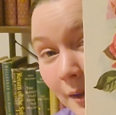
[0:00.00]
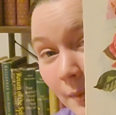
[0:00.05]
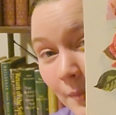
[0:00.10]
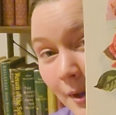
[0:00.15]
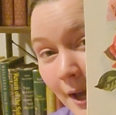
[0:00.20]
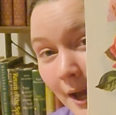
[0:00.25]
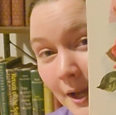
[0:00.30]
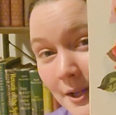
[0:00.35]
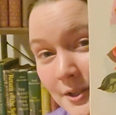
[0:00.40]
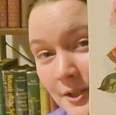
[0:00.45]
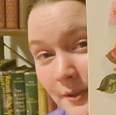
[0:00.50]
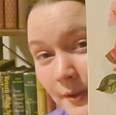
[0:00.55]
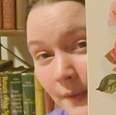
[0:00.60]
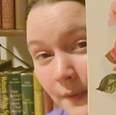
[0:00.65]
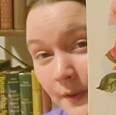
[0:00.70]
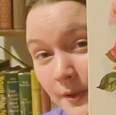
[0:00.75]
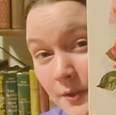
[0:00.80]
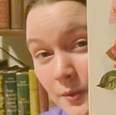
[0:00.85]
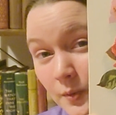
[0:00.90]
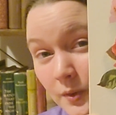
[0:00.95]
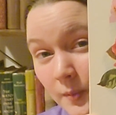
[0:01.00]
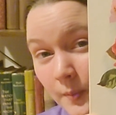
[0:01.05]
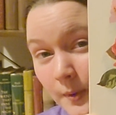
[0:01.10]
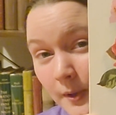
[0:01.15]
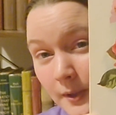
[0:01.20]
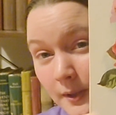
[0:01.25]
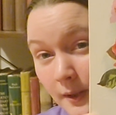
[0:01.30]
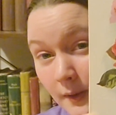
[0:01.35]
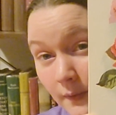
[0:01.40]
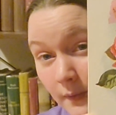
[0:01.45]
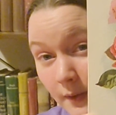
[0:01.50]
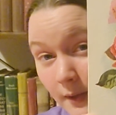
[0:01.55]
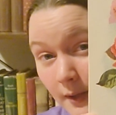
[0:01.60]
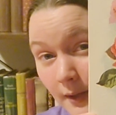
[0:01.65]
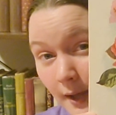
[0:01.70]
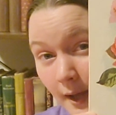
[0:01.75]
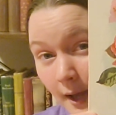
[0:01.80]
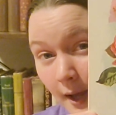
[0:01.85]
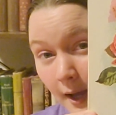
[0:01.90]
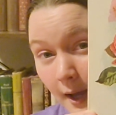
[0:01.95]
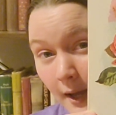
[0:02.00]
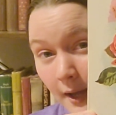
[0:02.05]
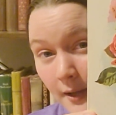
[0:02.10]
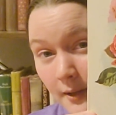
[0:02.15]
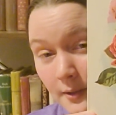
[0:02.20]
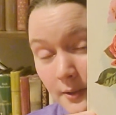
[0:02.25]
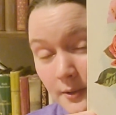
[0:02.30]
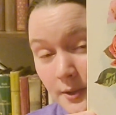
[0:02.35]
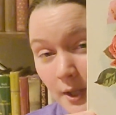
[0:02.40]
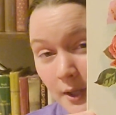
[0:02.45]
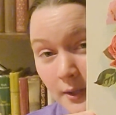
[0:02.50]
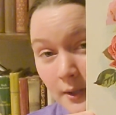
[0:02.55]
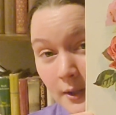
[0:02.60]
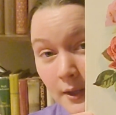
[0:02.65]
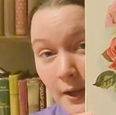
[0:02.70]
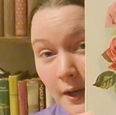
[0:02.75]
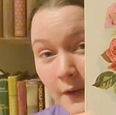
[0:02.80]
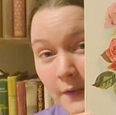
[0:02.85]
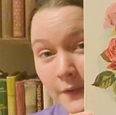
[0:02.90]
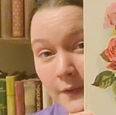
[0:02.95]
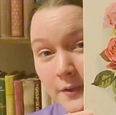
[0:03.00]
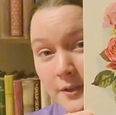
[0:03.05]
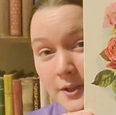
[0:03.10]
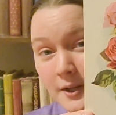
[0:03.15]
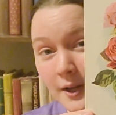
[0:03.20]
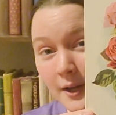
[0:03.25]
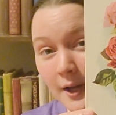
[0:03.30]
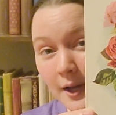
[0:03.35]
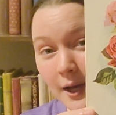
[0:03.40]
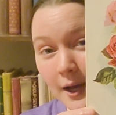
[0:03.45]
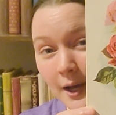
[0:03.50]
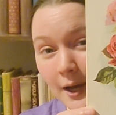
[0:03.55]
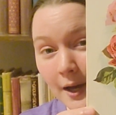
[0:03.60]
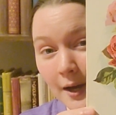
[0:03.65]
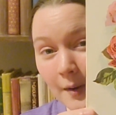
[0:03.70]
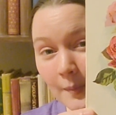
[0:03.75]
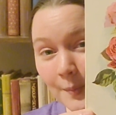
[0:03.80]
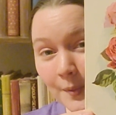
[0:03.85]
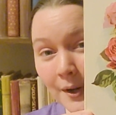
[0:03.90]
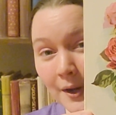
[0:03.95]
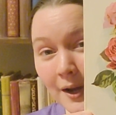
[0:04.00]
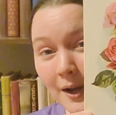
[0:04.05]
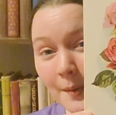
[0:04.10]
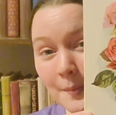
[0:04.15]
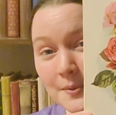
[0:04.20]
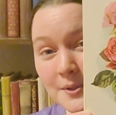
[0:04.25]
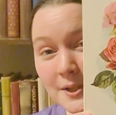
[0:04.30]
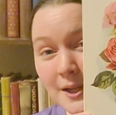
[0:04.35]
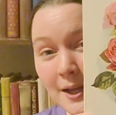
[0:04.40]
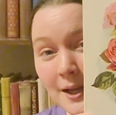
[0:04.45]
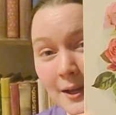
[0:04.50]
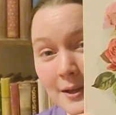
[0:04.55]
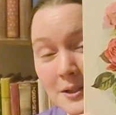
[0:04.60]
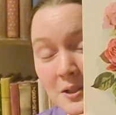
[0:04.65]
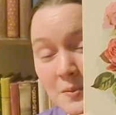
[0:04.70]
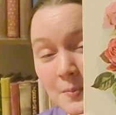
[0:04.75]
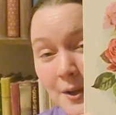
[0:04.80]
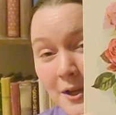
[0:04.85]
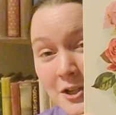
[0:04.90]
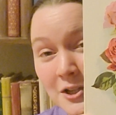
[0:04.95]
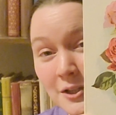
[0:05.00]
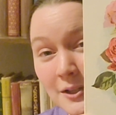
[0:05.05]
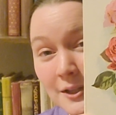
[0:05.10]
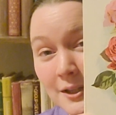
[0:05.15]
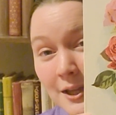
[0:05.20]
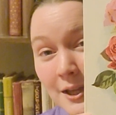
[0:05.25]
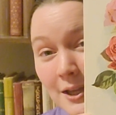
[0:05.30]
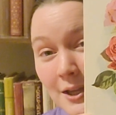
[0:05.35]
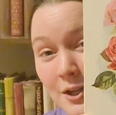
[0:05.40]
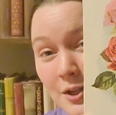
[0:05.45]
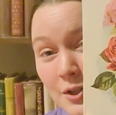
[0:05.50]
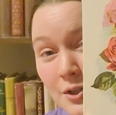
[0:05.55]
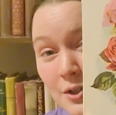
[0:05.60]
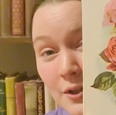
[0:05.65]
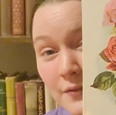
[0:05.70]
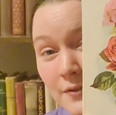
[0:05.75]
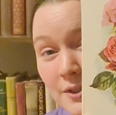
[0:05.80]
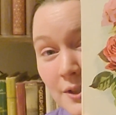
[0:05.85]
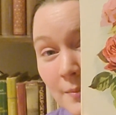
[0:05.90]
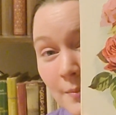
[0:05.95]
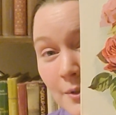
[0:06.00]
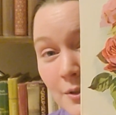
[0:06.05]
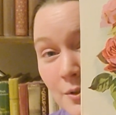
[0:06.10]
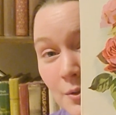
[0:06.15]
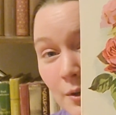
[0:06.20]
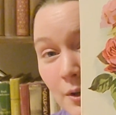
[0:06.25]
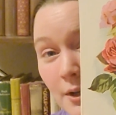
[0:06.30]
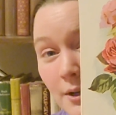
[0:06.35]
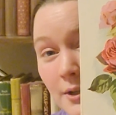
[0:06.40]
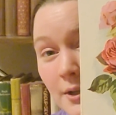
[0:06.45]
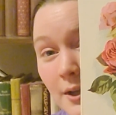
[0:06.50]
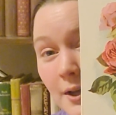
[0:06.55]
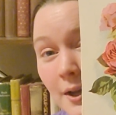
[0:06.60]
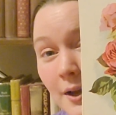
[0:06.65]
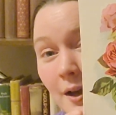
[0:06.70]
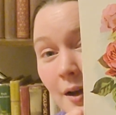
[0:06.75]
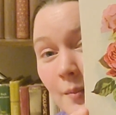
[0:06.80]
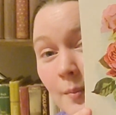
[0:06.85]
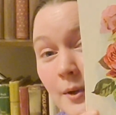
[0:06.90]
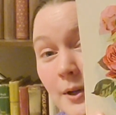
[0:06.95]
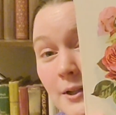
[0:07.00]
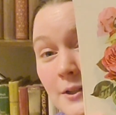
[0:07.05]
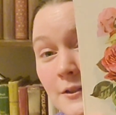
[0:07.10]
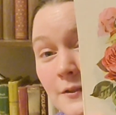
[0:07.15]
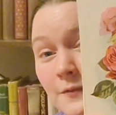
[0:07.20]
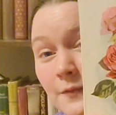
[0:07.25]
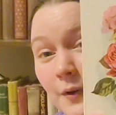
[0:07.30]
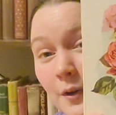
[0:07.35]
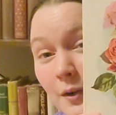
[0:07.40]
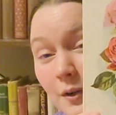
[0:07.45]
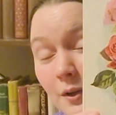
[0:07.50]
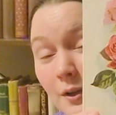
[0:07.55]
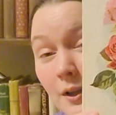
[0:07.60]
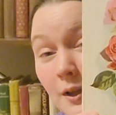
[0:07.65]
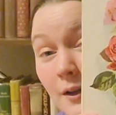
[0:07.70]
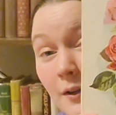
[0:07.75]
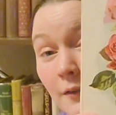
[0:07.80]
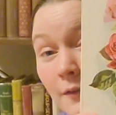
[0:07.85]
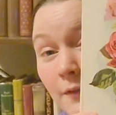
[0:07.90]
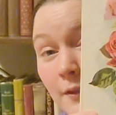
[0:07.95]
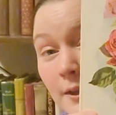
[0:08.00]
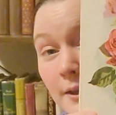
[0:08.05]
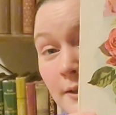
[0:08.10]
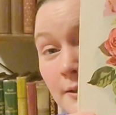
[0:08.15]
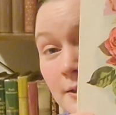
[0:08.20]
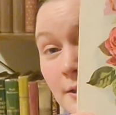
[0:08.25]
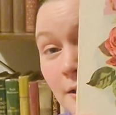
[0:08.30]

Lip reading: imagine that this would have been given as a gift, perhaps at a special occasion of some sort. But it's full of these